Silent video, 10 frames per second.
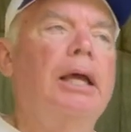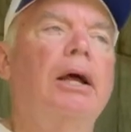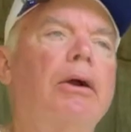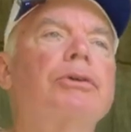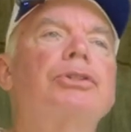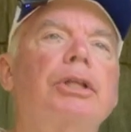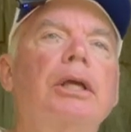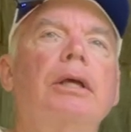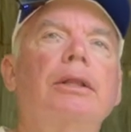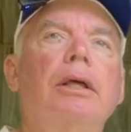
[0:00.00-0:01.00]
hurts
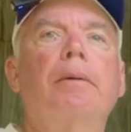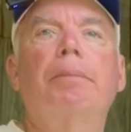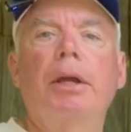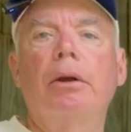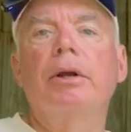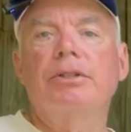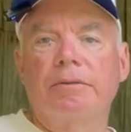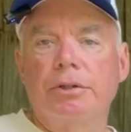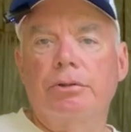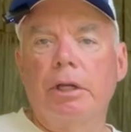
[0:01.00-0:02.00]
the appearance
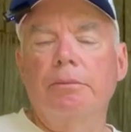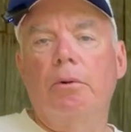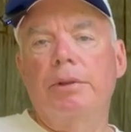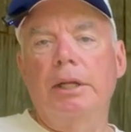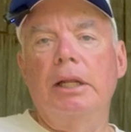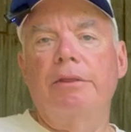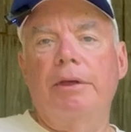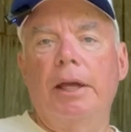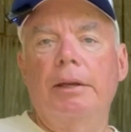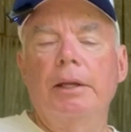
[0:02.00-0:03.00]
of the tree more than
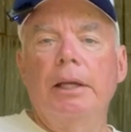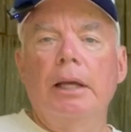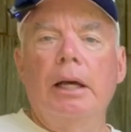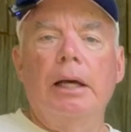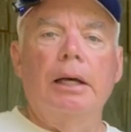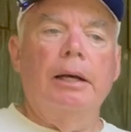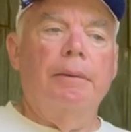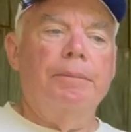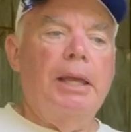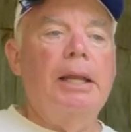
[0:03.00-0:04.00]
anything.
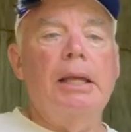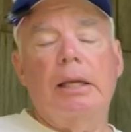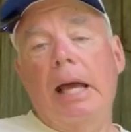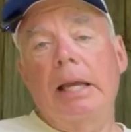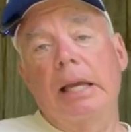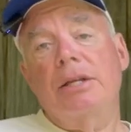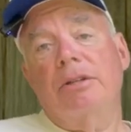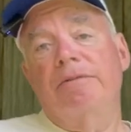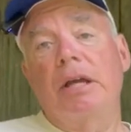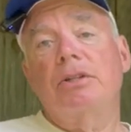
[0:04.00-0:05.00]
And it could, I guess,
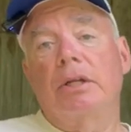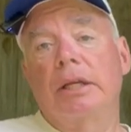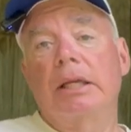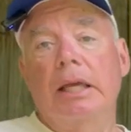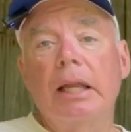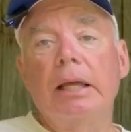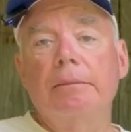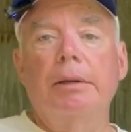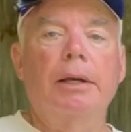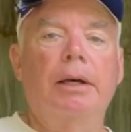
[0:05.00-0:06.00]
eventually kill it
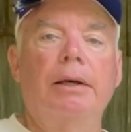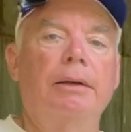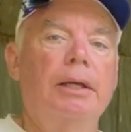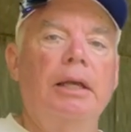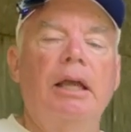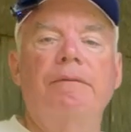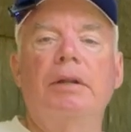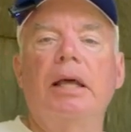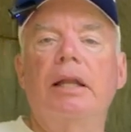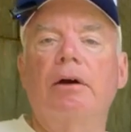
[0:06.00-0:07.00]
if you
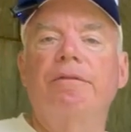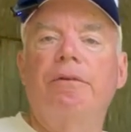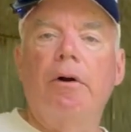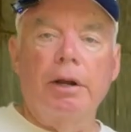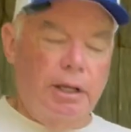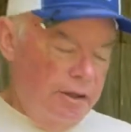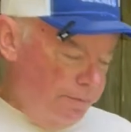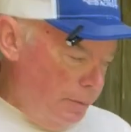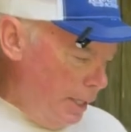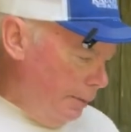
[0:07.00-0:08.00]
let it go far enough.
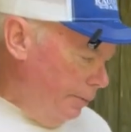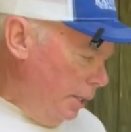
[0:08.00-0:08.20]
But